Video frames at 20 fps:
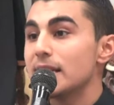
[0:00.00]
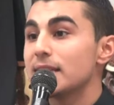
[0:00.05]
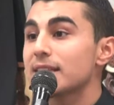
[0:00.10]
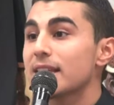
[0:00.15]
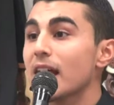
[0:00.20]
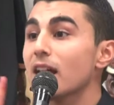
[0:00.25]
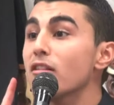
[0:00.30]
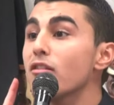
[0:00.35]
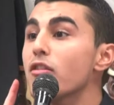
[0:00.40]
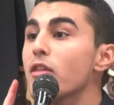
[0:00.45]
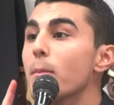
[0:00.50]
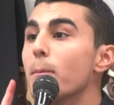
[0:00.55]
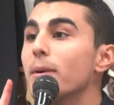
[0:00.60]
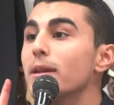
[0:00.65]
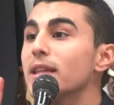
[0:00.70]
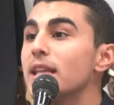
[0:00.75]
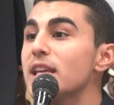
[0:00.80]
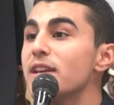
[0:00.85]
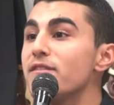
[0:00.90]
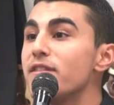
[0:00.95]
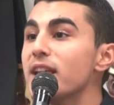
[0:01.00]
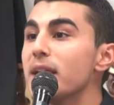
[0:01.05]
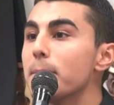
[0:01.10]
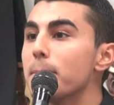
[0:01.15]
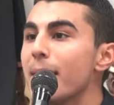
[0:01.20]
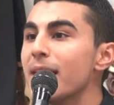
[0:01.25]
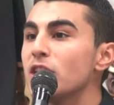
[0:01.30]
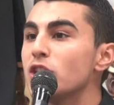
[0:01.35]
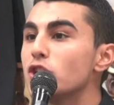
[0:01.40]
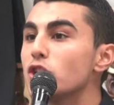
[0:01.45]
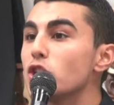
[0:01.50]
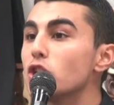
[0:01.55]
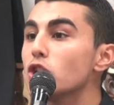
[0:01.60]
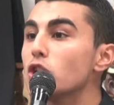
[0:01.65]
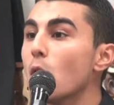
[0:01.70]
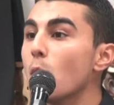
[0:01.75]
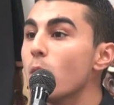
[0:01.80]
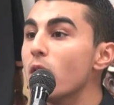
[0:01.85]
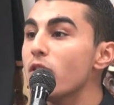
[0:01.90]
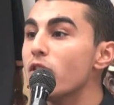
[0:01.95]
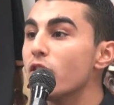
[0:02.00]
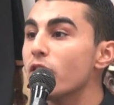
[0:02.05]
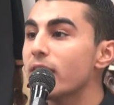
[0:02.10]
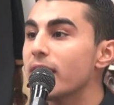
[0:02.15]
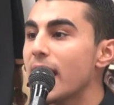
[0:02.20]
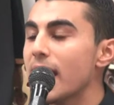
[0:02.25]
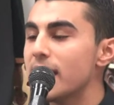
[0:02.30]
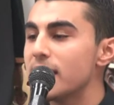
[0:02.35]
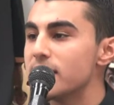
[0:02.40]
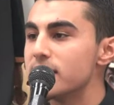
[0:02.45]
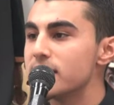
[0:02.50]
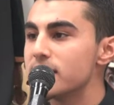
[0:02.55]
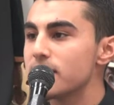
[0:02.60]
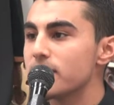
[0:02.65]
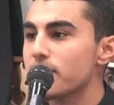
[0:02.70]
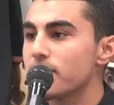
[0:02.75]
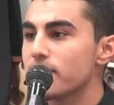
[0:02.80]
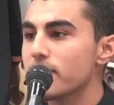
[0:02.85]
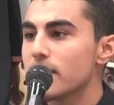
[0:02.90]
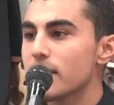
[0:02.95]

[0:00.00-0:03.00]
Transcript: Tell the believing men to lower their gaze.